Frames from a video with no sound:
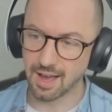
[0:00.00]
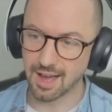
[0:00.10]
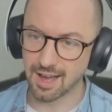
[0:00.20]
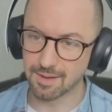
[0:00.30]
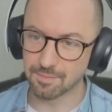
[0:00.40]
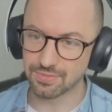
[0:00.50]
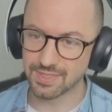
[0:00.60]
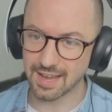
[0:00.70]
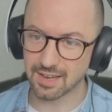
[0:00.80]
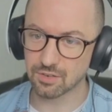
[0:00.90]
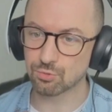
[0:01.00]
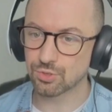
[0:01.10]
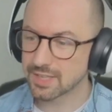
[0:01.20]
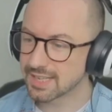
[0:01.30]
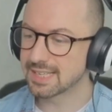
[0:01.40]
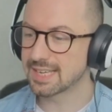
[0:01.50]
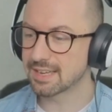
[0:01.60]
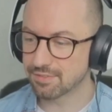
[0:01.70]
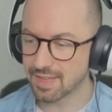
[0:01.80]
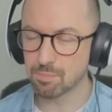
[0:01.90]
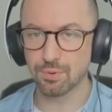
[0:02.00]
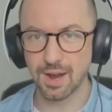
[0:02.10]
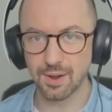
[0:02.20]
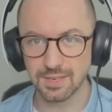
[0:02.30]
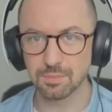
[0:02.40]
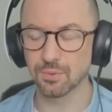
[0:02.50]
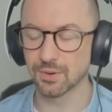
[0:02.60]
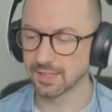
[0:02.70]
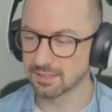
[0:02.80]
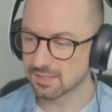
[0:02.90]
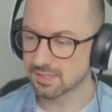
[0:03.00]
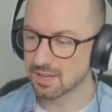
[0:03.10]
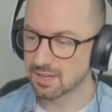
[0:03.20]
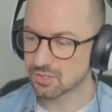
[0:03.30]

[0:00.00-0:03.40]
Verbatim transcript: um, that can really give them brownie points